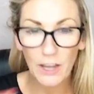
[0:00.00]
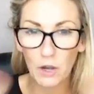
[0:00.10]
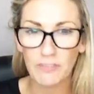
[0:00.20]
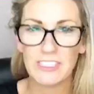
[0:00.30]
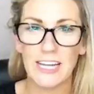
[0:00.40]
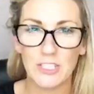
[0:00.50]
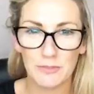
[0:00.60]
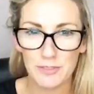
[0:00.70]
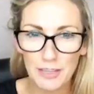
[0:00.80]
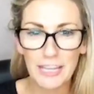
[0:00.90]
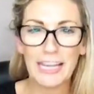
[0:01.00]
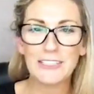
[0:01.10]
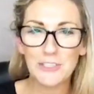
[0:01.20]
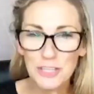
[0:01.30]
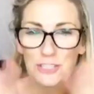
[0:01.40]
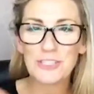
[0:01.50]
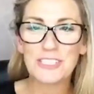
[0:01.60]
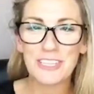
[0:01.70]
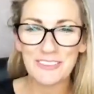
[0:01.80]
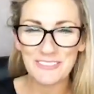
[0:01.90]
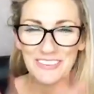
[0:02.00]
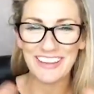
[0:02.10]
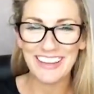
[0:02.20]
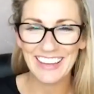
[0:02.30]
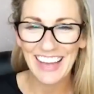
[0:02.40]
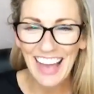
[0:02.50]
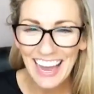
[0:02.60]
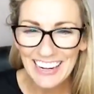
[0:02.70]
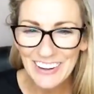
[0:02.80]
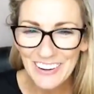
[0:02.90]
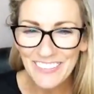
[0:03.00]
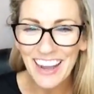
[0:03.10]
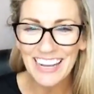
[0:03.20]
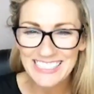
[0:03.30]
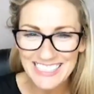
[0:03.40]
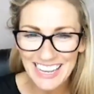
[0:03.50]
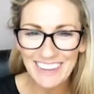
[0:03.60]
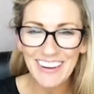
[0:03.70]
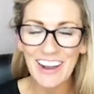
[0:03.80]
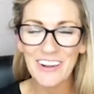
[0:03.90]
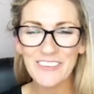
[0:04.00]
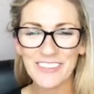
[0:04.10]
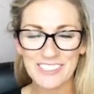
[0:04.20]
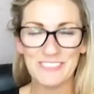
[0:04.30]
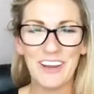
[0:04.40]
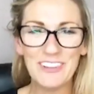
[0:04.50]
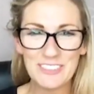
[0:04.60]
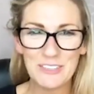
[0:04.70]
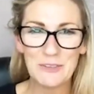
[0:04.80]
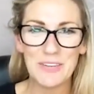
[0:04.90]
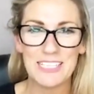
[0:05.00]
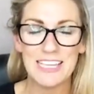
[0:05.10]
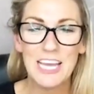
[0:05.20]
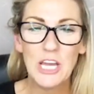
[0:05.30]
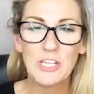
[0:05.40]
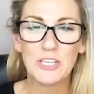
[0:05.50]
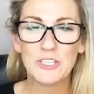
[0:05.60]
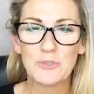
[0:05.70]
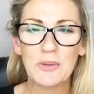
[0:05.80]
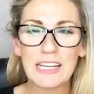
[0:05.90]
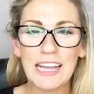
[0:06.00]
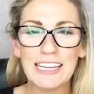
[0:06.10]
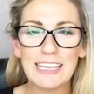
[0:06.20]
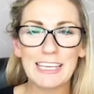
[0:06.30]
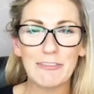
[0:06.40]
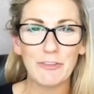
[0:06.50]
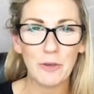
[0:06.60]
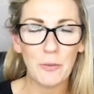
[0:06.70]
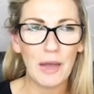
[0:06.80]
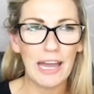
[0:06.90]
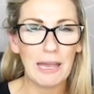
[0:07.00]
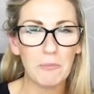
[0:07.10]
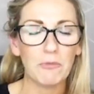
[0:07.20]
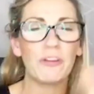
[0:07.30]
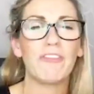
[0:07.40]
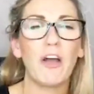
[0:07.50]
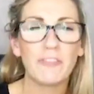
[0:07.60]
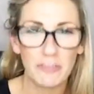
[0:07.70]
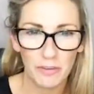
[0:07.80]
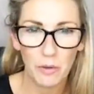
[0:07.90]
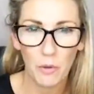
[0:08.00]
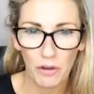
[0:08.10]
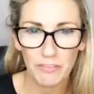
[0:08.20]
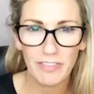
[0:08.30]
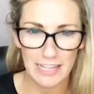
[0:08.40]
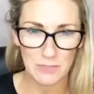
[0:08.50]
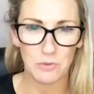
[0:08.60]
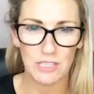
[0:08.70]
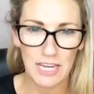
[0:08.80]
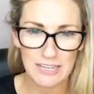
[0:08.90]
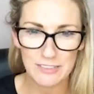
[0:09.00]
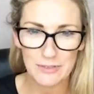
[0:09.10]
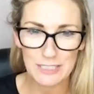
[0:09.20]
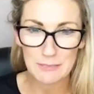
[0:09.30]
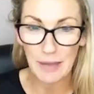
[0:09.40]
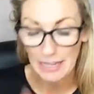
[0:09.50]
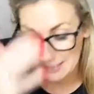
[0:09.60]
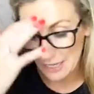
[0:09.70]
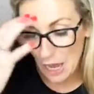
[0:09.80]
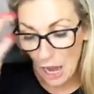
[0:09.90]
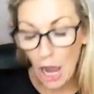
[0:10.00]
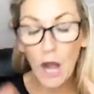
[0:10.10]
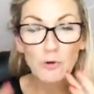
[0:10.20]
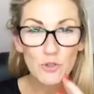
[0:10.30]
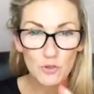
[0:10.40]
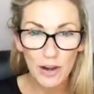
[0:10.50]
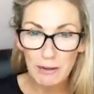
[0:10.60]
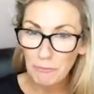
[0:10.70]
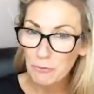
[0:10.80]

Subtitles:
go off on tangents. Okay, so they're just, hey Laura, hi Sarah. Oh, we've got some loads of newbies. So I just want to kind of give you a brief overview of that's what kind of to expect. I'll try and